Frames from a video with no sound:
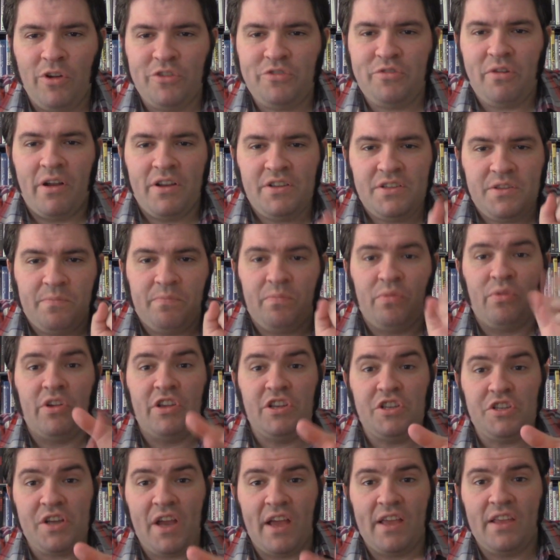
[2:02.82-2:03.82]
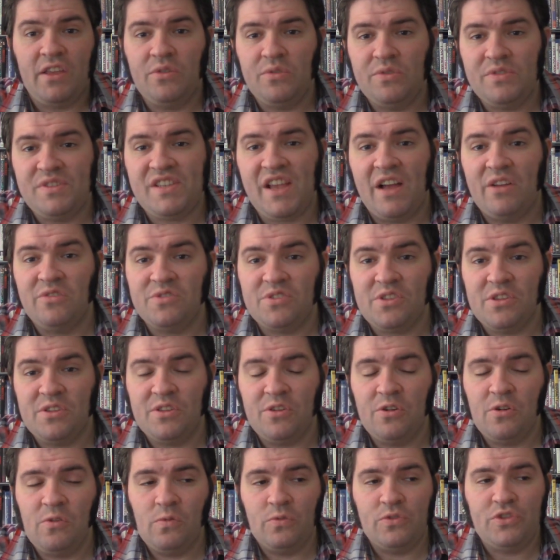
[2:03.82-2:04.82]
trying to preach at you, sounds a
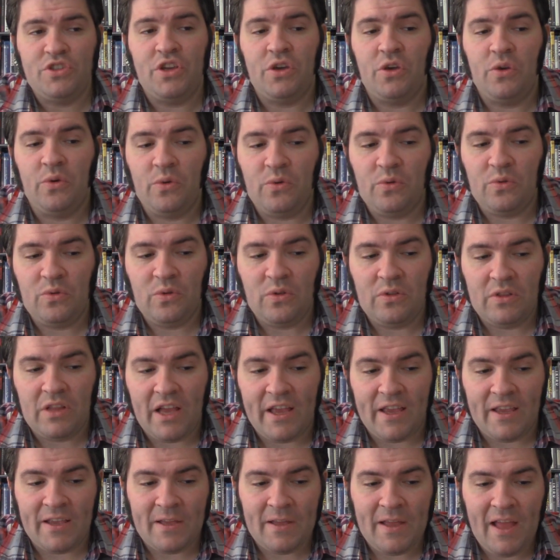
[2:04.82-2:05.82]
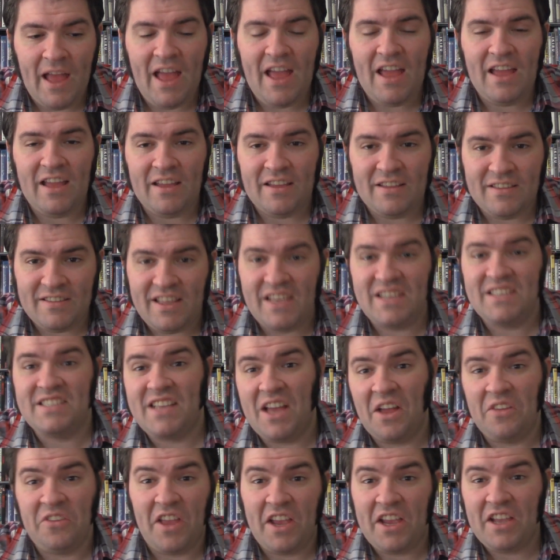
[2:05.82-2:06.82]
little too like, hey, they
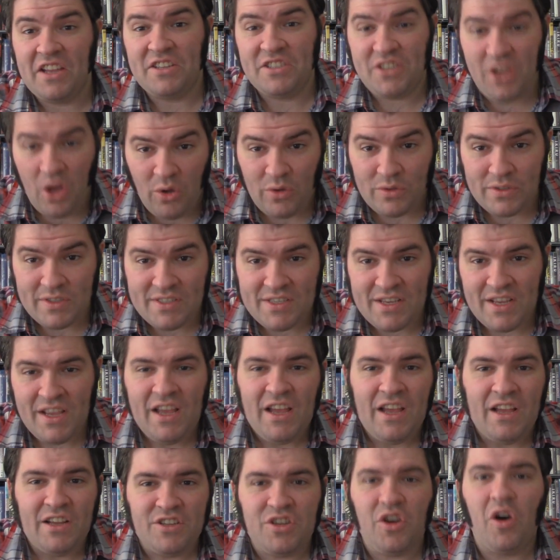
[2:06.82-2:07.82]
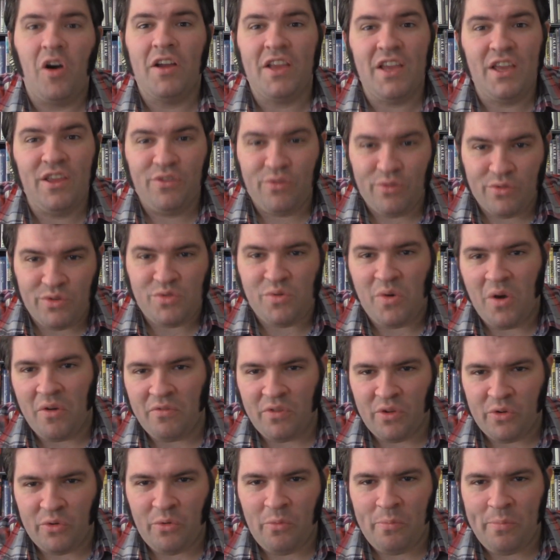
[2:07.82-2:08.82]
sound like adults talking through 12
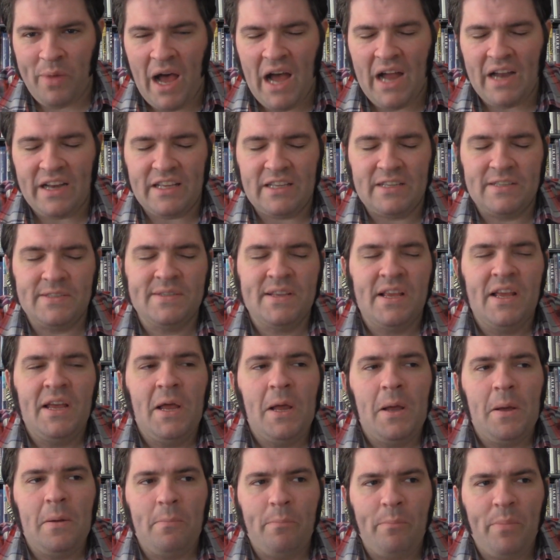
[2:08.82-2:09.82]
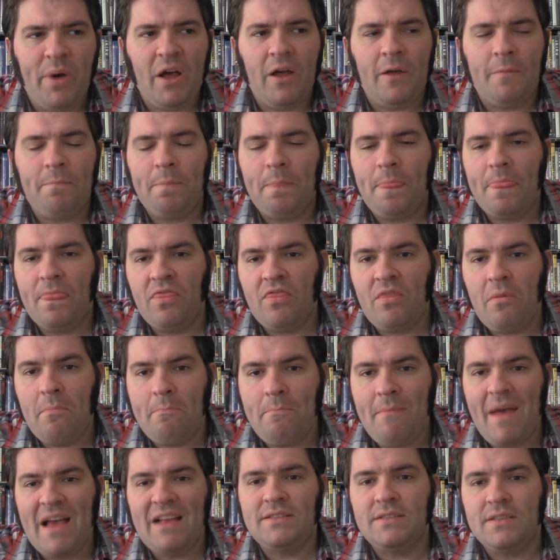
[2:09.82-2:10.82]
year old bodies. But the
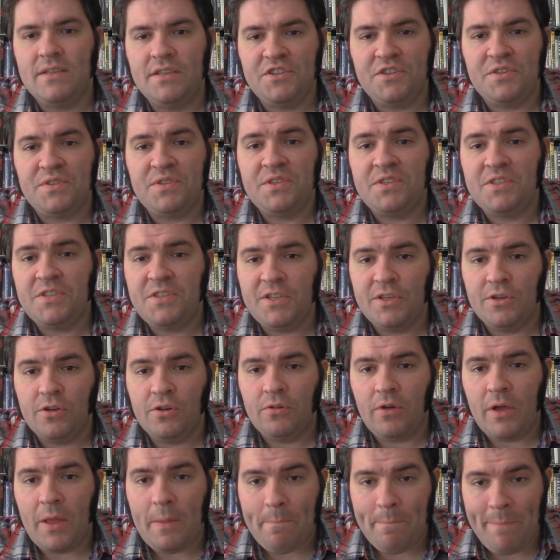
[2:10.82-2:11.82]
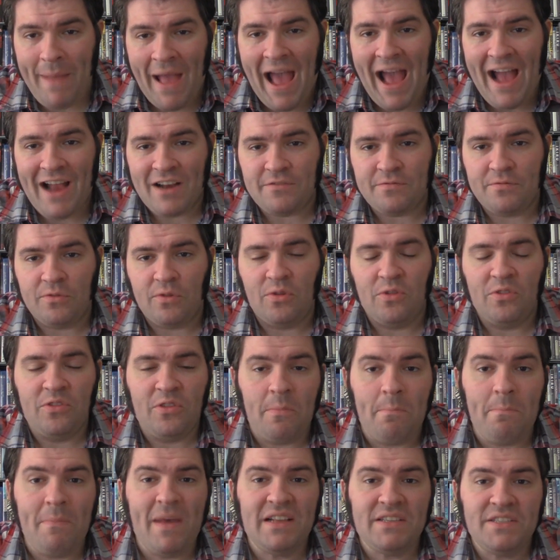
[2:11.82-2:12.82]
message is still impactful, the
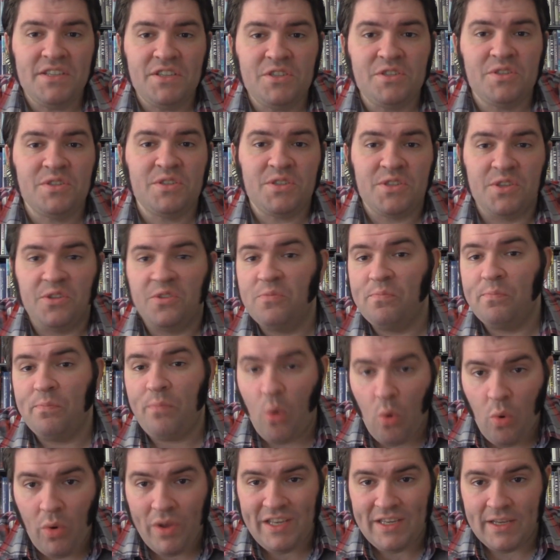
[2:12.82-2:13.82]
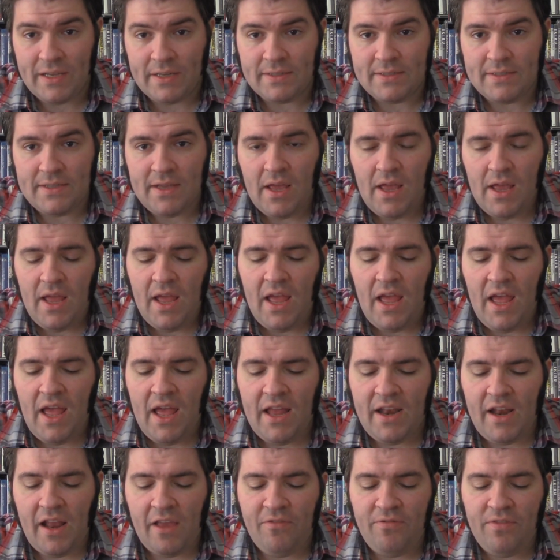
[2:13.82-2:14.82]
message is still poignant.
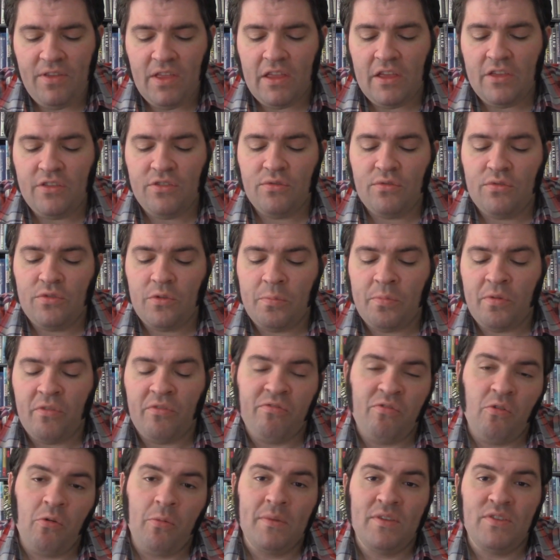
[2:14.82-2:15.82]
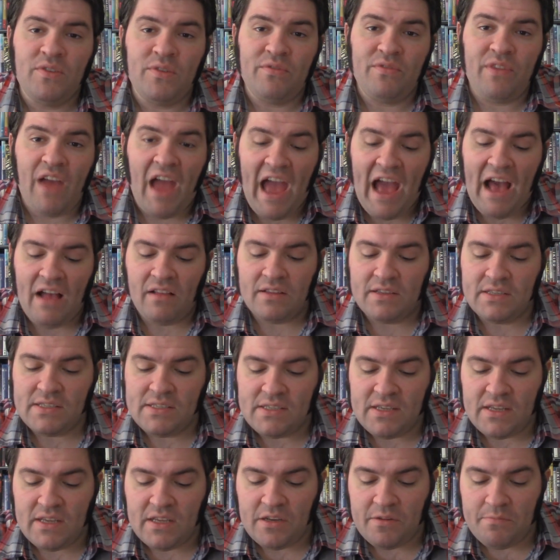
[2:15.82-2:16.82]
And I feel like through the performance of
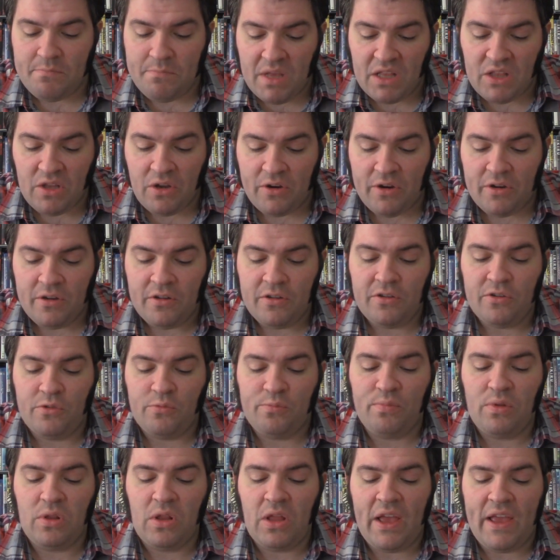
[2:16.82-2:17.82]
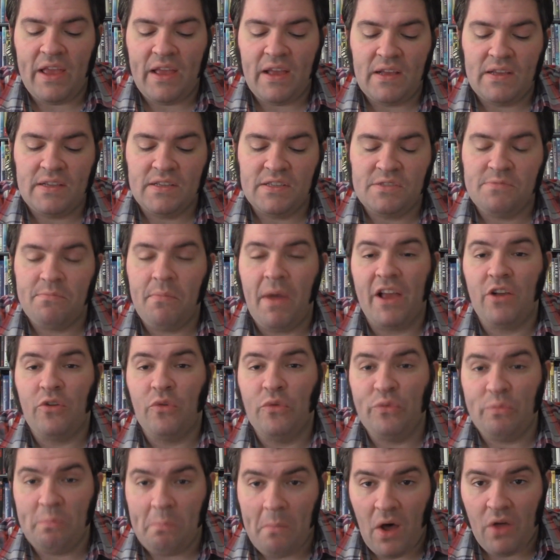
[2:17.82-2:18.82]
Allison Miller, who plays
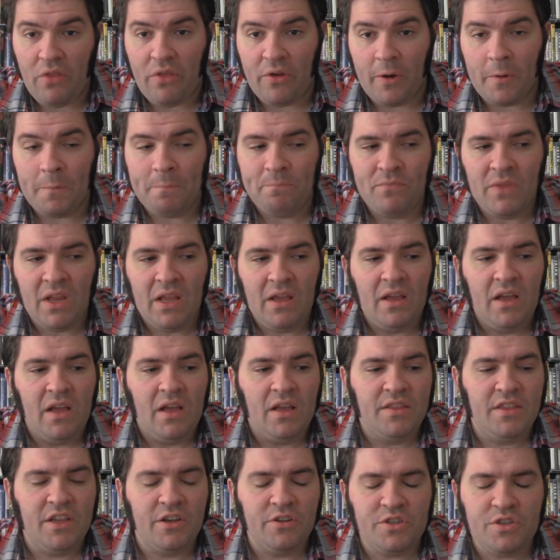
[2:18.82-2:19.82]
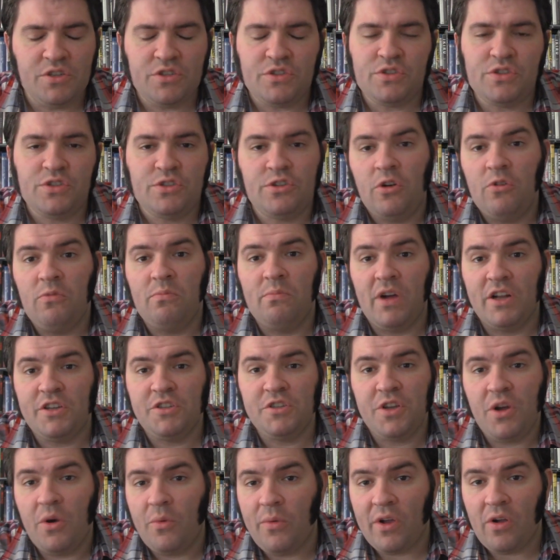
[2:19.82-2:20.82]
Michael's mother, there's just so much
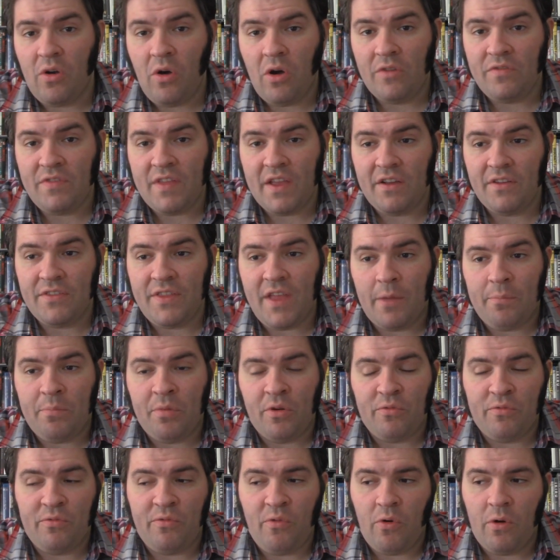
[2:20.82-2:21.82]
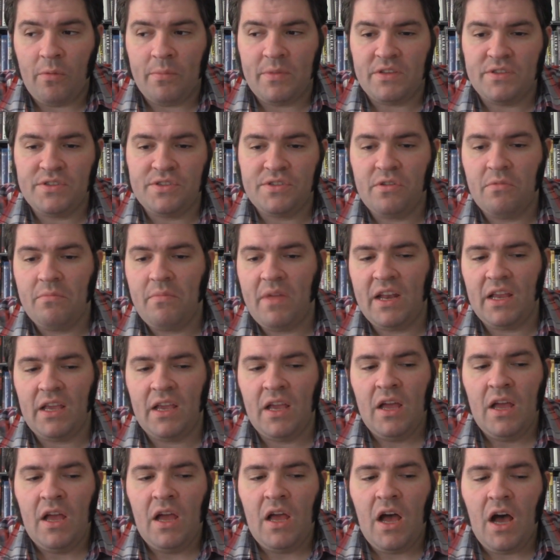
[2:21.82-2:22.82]
going on there in that performance, so many
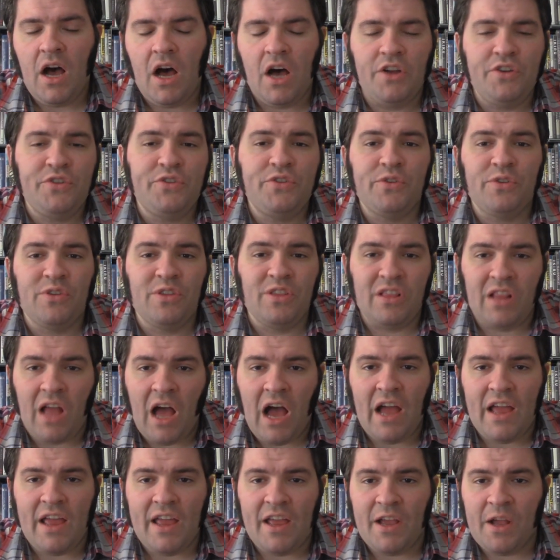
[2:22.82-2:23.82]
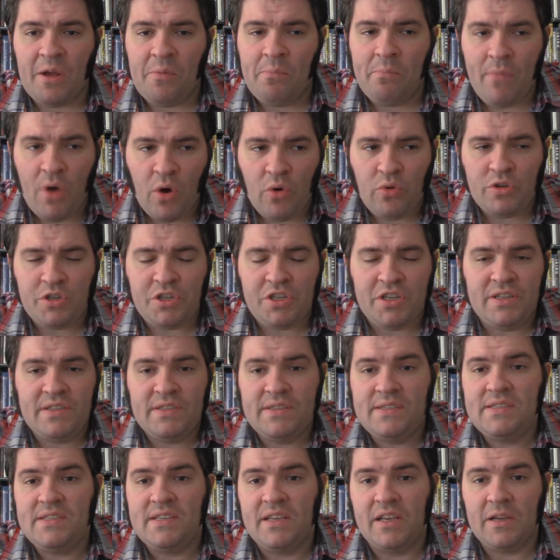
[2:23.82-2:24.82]
underlying
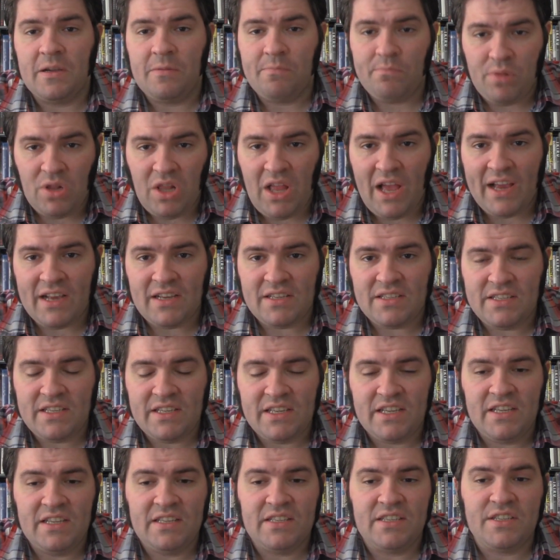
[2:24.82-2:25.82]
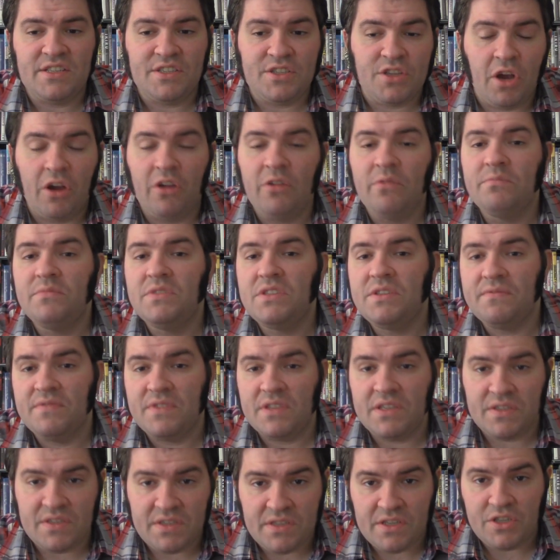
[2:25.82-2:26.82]
emotions and complexities in terms of
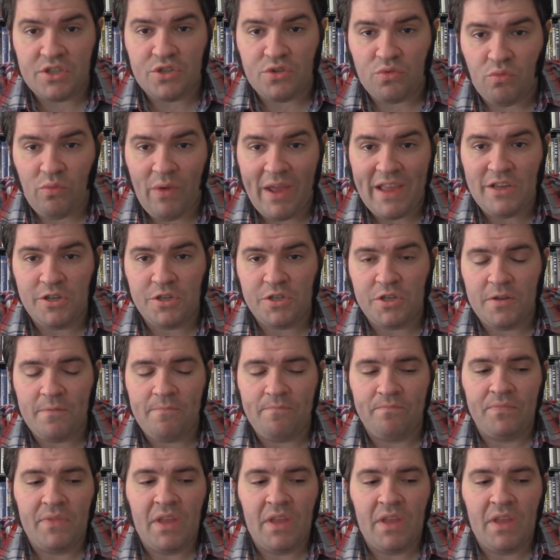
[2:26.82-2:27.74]
this situation